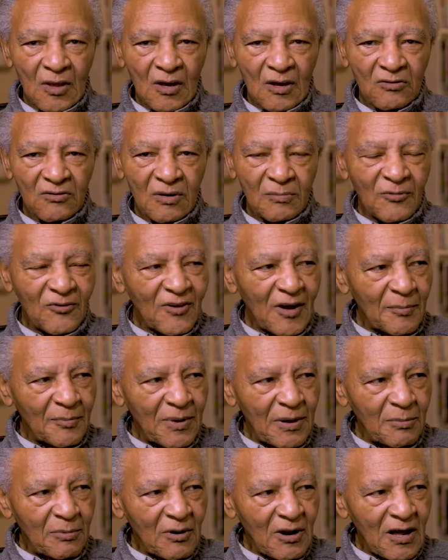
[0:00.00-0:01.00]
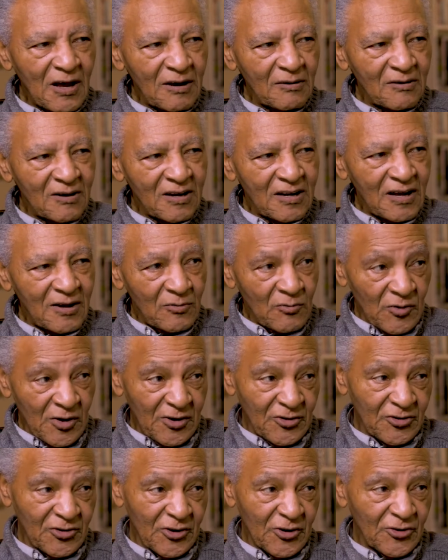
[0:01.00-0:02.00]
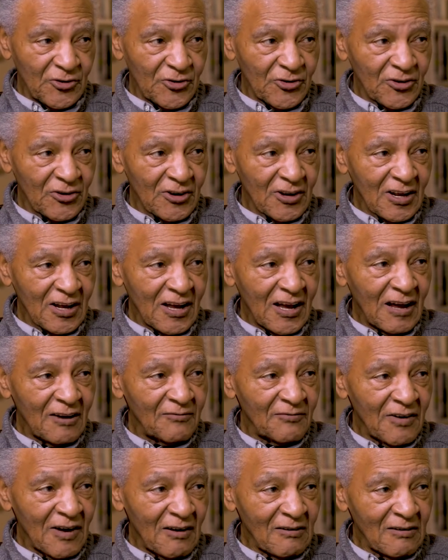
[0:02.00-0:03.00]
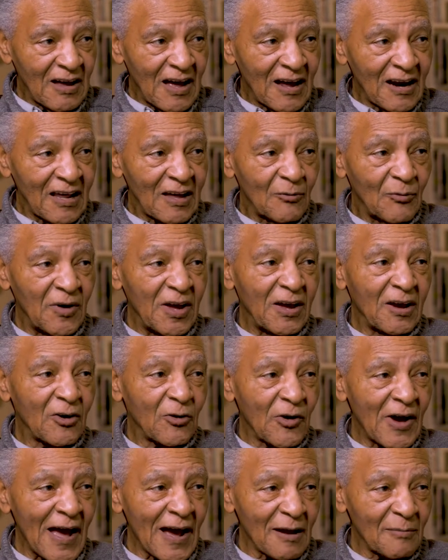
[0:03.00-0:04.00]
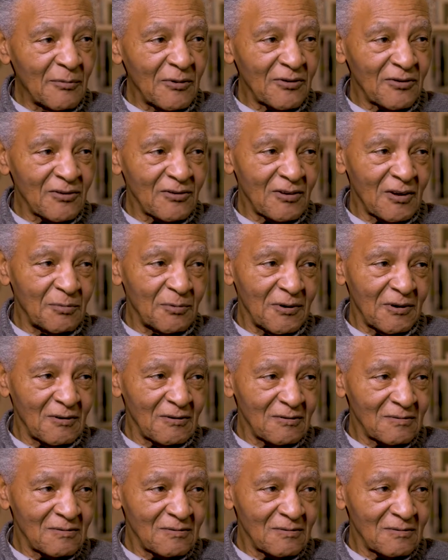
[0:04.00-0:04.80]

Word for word: some of our people had did research and found out if we cracked Mississippi,